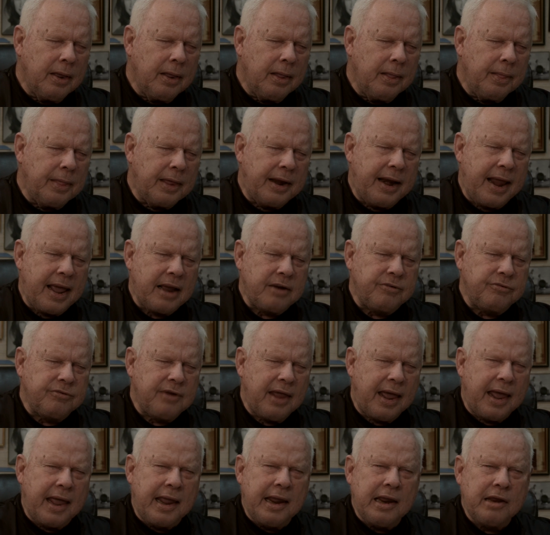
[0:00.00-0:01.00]
next
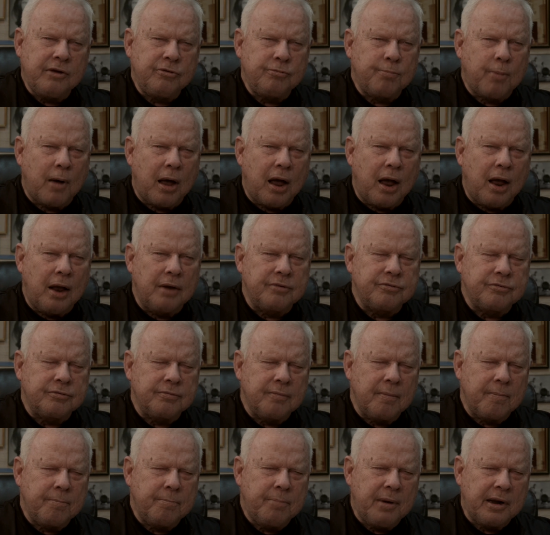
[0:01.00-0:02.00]
day his boss
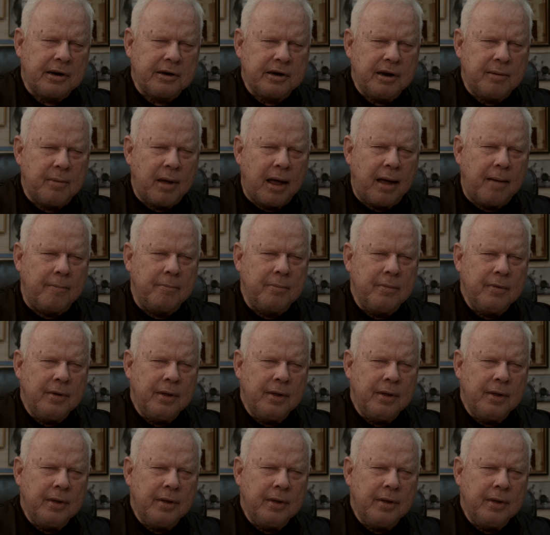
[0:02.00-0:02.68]
picked him up